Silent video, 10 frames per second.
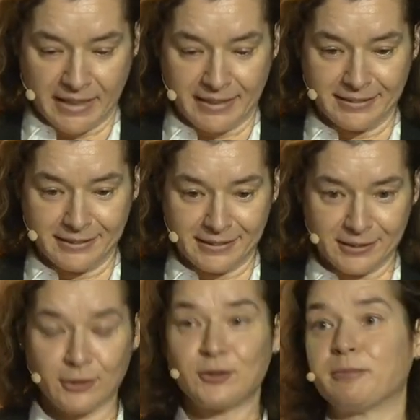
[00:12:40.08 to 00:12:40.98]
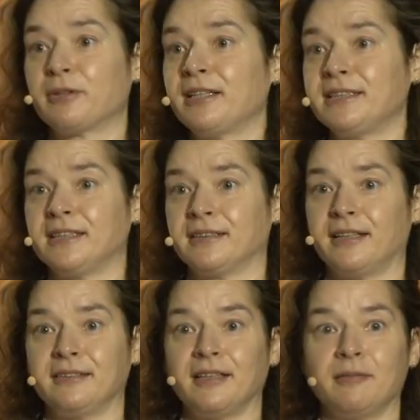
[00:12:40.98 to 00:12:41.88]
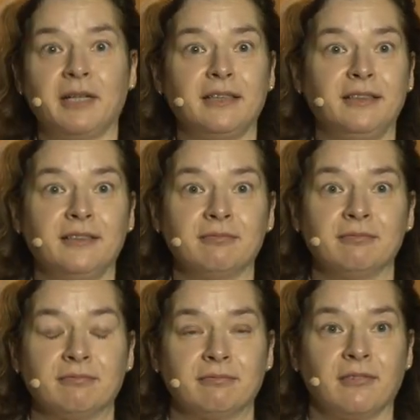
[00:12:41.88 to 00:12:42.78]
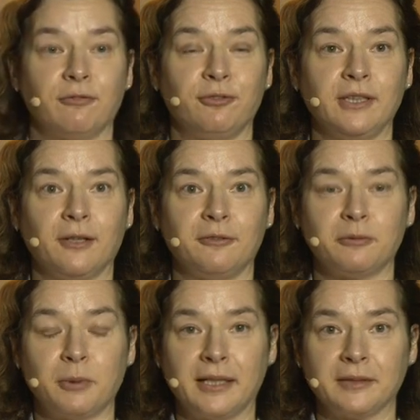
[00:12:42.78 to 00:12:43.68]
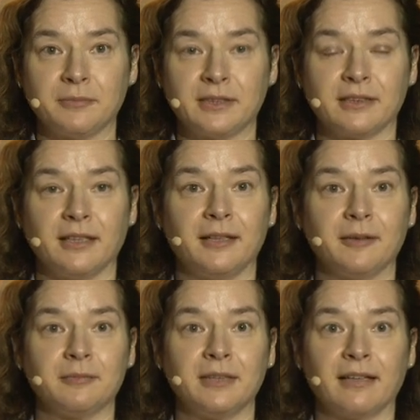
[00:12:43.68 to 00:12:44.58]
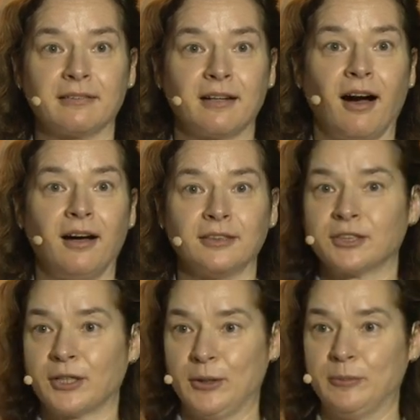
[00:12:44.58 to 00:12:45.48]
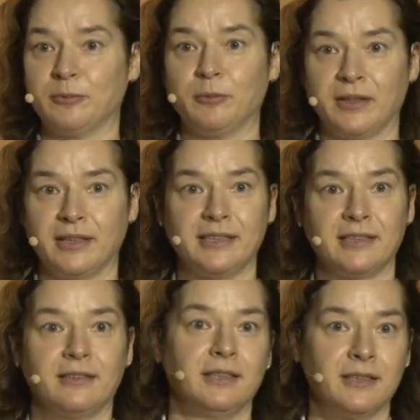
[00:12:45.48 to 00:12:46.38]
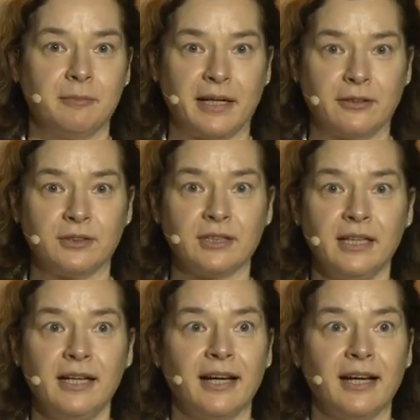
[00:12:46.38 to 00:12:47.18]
And it's not surprising then that many feel overwhelmed and can't cope with this amount.